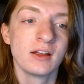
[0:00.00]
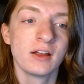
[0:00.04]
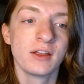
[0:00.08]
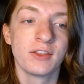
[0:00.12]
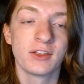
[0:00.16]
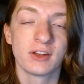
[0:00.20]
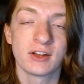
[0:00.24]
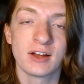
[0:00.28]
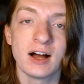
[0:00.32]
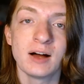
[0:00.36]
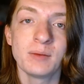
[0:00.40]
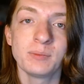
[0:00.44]

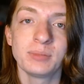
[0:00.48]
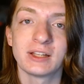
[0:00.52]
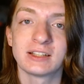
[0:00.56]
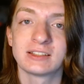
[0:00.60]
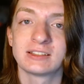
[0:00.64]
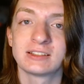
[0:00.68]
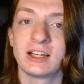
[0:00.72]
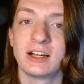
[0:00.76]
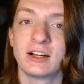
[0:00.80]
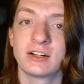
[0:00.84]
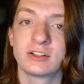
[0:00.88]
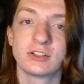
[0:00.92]
The
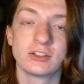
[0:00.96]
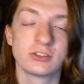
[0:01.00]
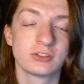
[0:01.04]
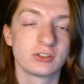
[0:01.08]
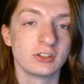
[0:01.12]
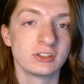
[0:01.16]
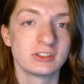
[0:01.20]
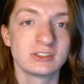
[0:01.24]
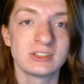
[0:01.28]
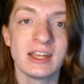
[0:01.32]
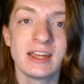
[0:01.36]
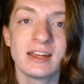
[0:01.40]
complex characters
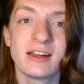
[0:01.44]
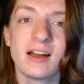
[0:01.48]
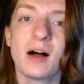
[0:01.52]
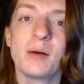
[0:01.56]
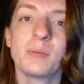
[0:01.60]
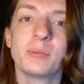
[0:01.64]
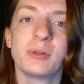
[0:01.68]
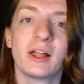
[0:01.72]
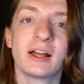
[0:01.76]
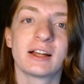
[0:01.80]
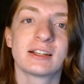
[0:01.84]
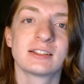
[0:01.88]
could stay
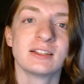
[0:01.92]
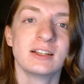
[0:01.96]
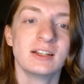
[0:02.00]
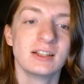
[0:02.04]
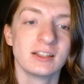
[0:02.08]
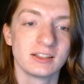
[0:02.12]
complex.